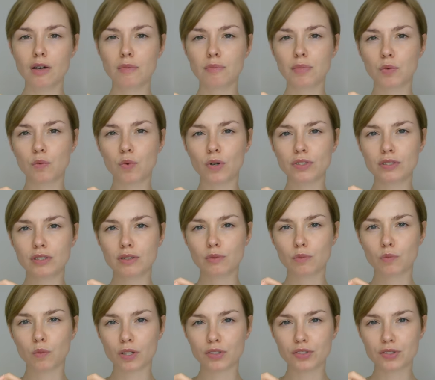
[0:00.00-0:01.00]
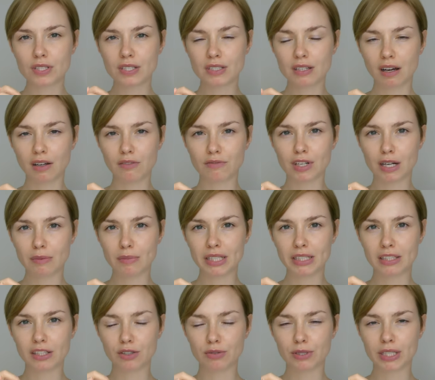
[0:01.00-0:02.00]
but one, once you start rubbing
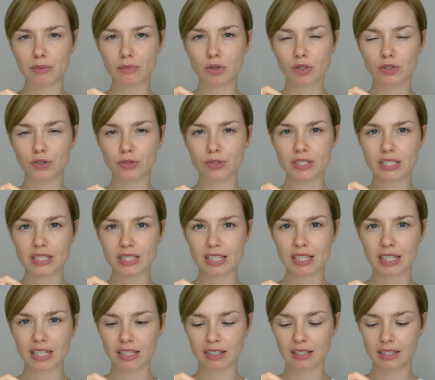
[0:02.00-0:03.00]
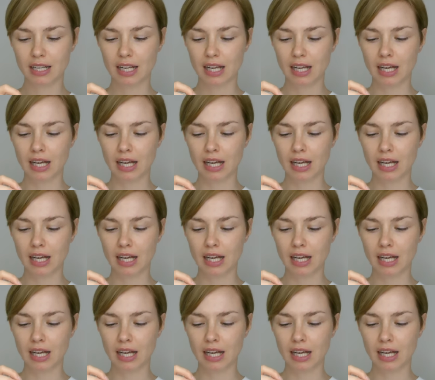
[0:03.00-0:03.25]
the cream onto your skin